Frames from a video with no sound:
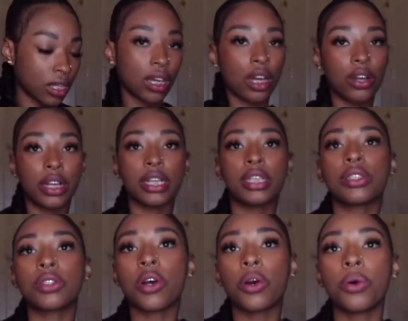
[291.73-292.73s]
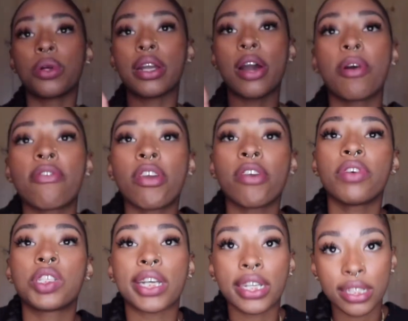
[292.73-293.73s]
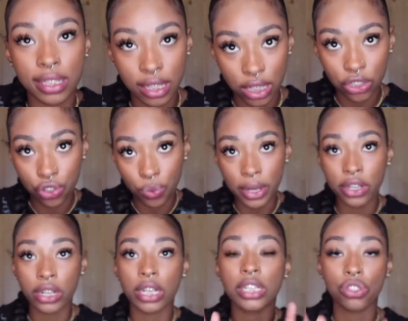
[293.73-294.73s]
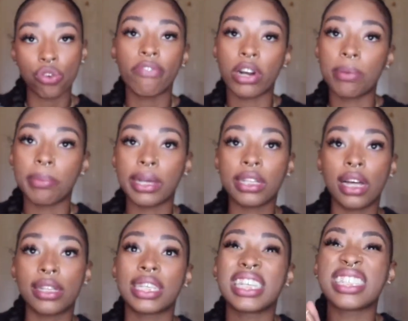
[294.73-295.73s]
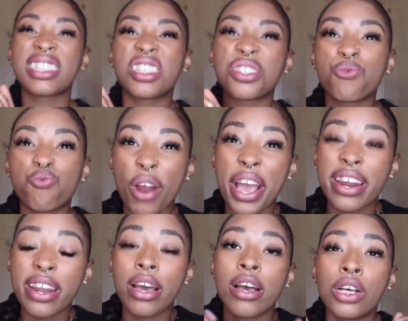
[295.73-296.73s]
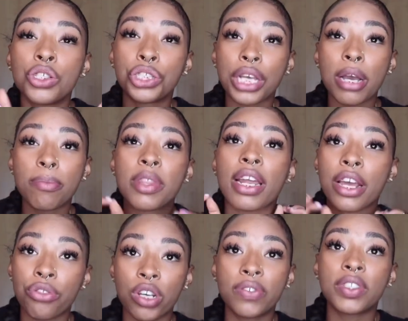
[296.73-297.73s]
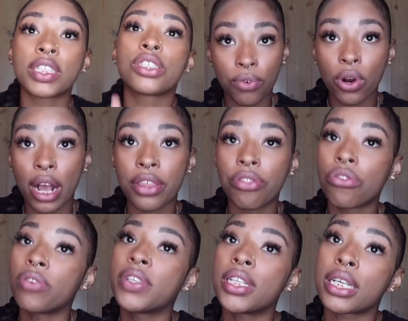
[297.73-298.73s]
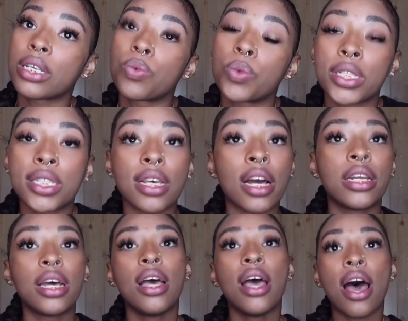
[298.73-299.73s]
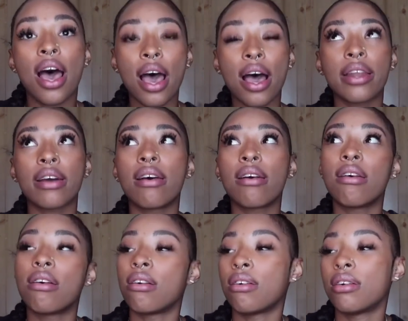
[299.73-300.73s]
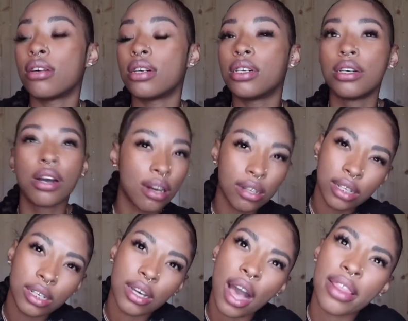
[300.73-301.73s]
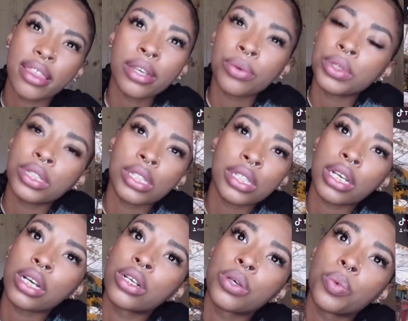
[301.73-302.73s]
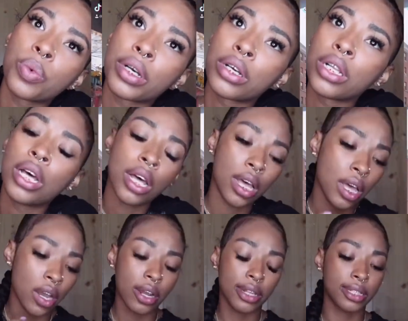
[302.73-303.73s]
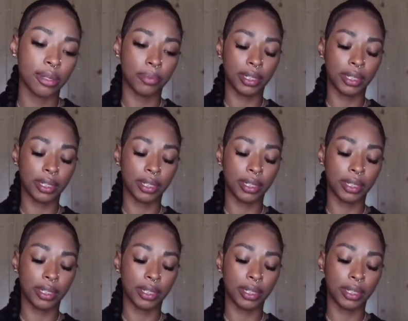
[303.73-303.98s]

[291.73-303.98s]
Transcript: Alright, so now my favorite jacket slash sweater so far in my closet is this red gem that I thrifted for. I thrifted it in Woodside at, uh, I think it was just like a Goodwill and something